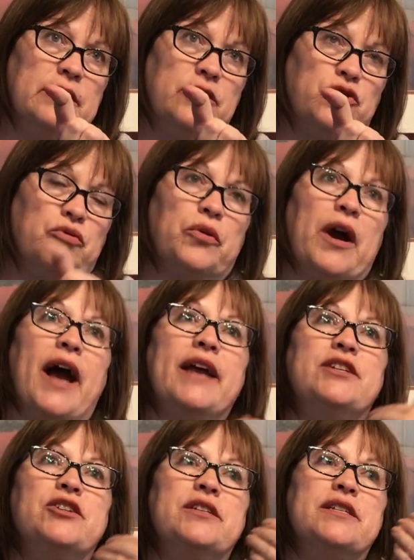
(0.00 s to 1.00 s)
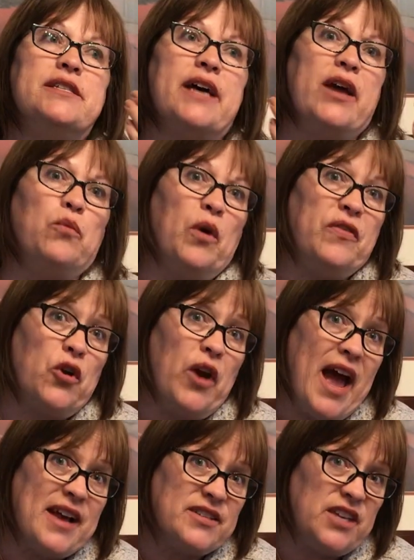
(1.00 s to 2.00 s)
try to decide what they're
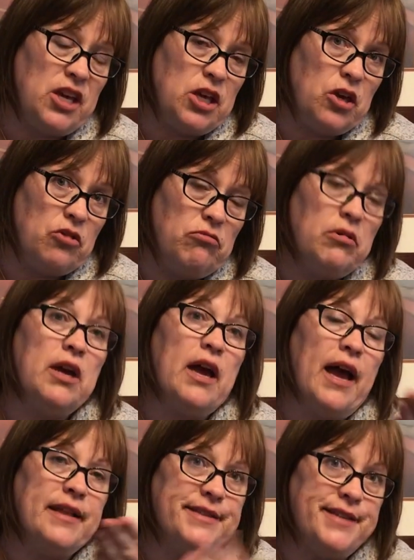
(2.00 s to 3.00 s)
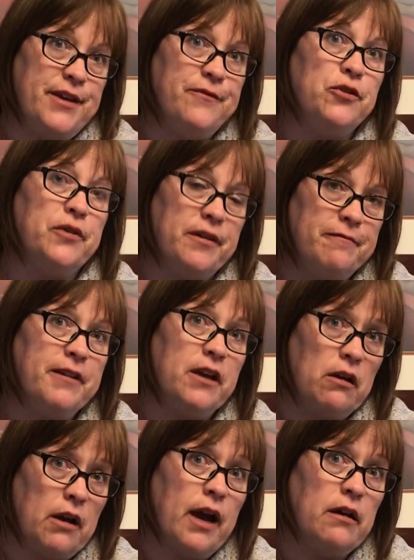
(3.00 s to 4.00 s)
asking you and see if you can
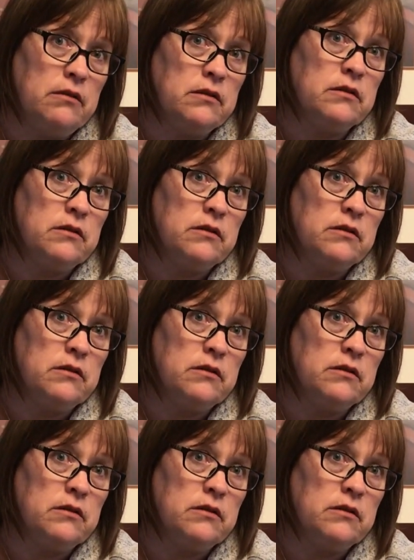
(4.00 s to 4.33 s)
figure out